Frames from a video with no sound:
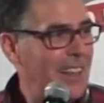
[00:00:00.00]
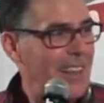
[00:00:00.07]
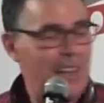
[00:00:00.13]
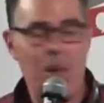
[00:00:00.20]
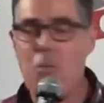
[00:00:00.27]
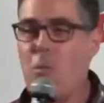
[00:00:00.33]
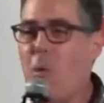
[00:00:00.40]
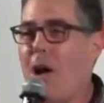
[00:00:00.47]

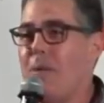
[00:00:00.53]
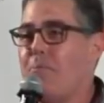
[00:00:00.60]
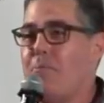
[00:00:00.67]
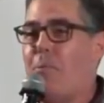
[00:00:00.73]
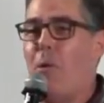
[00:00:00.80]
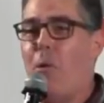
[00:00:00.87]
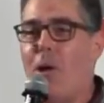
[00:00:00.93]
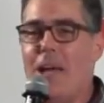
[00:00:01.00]
Like, at what
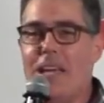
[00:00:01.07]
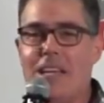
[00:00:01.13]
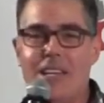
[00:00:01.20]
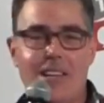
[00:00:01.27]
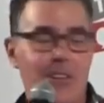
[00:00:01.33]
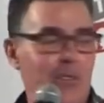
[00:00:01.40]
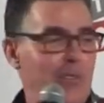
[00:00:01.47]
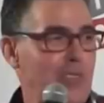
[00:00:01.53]
point
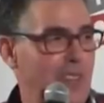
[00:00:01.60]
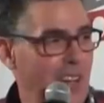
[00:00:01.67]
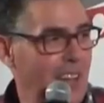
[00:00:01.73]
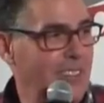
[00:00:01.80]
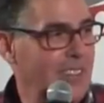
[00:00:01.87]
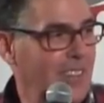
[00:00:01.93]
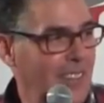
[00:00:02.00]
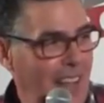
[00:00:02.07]
do you
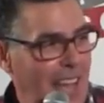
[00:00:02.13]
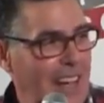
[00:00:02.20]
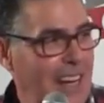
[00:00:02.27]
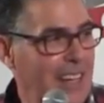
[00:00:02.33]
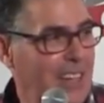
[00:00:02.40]
just let